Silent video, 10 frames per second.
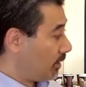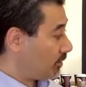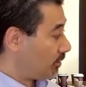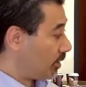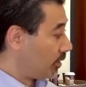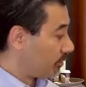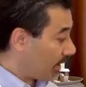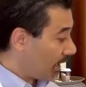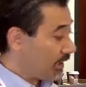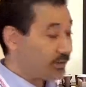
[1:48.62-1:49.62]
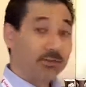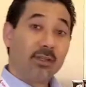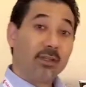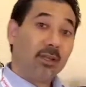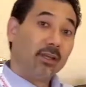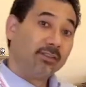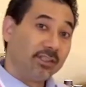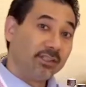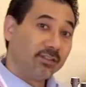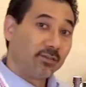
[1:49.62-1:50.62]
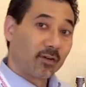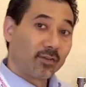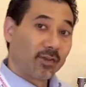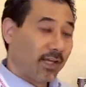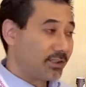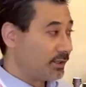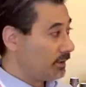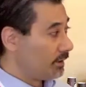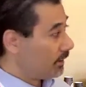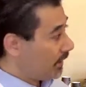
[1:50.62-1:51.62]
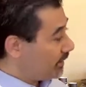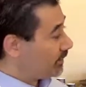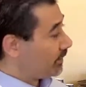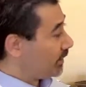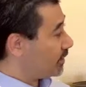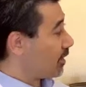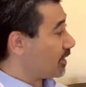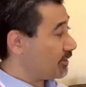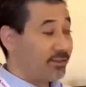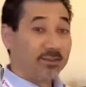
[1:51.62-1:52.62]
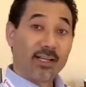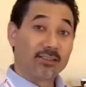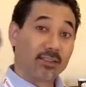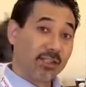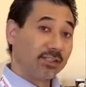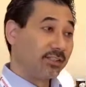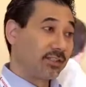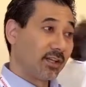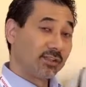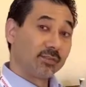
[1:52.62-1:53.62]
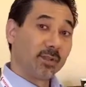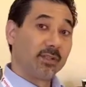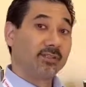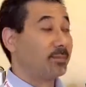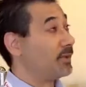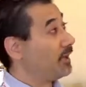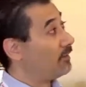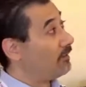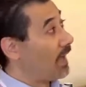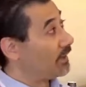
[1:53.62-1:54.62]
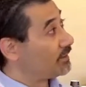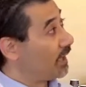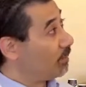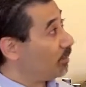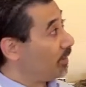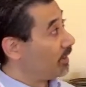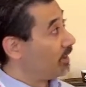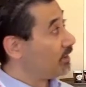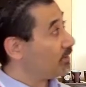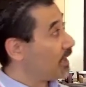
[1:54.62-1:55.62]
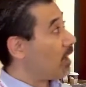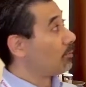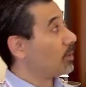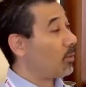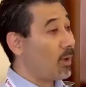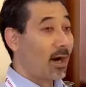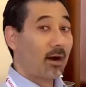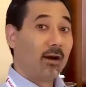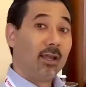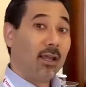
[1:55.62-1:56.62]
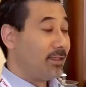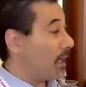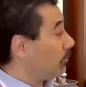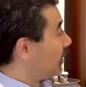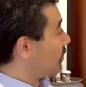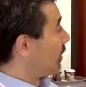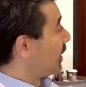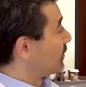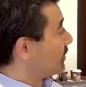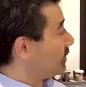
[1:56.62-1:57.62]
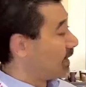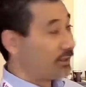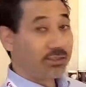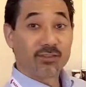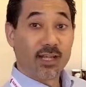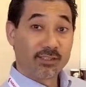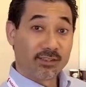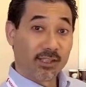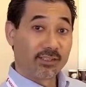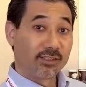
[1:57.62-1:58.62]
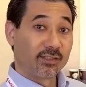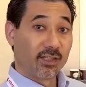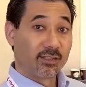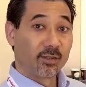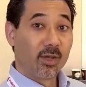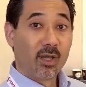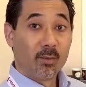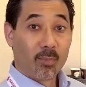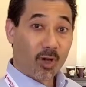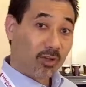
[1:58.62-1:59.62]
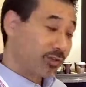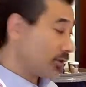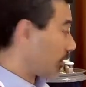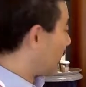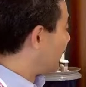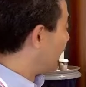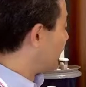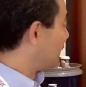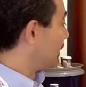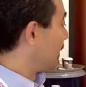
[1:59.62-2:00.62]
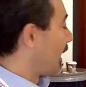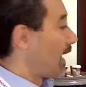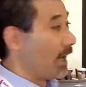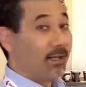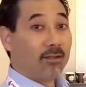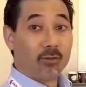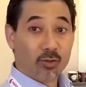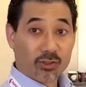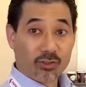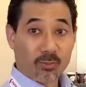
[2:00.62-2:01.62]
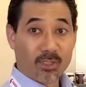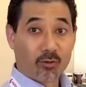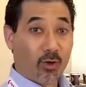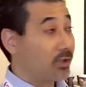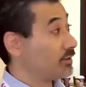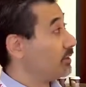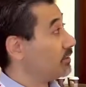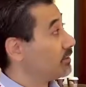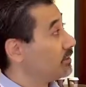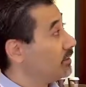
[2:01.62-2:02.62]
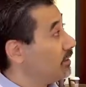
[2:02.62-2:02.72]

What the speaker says: So today's CDC verification easily addresses the isolation cells, but some of the advanced capabilities now require that we address not just the isolation cells, but also the retention and the voltage domain crossings.